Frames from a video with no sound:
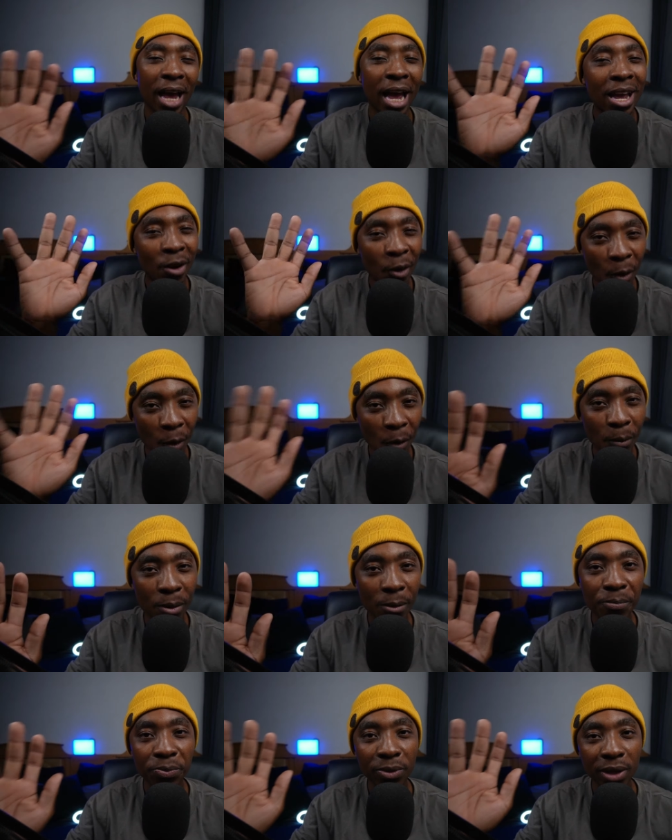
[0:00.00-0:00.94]
I hope
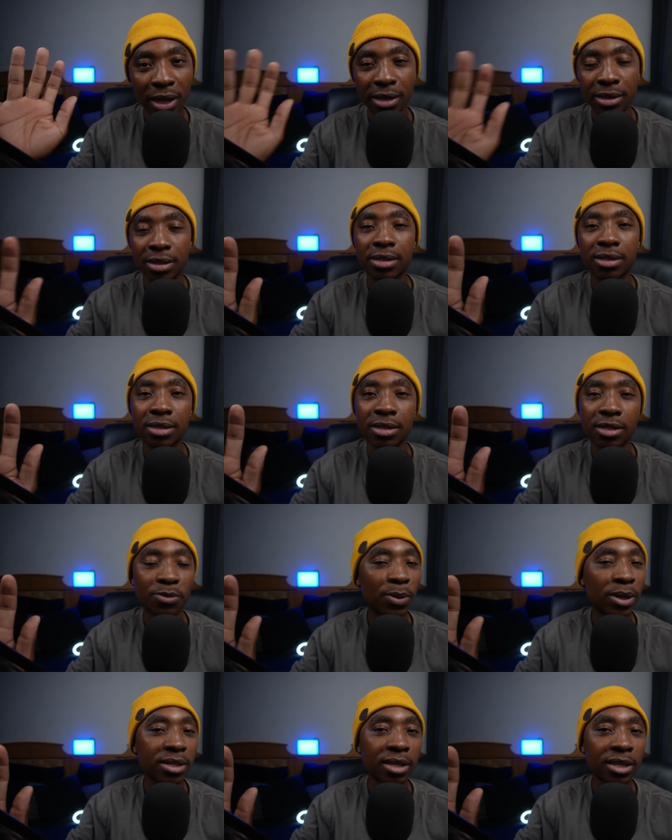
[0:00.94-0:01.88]
he sees this
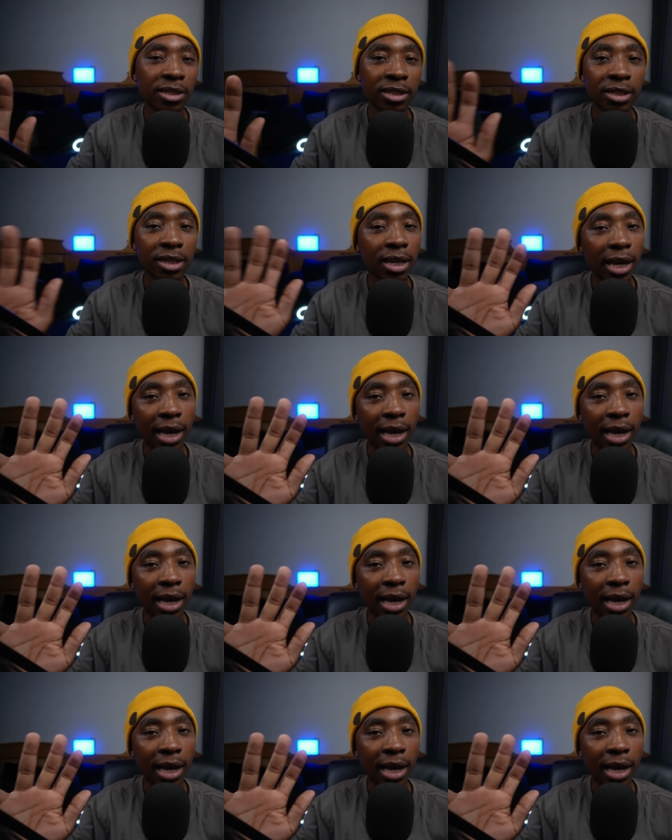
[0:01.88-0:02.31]
message